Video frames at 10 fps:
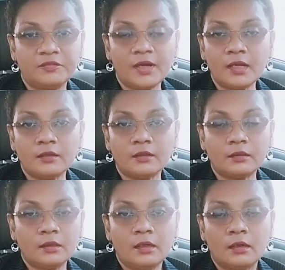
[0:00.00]
father
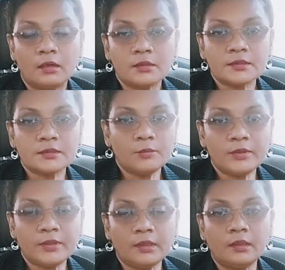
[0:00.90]
or
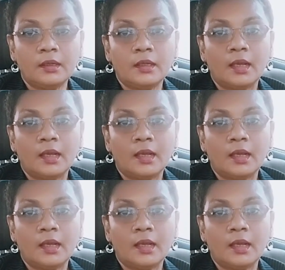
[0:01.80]
something,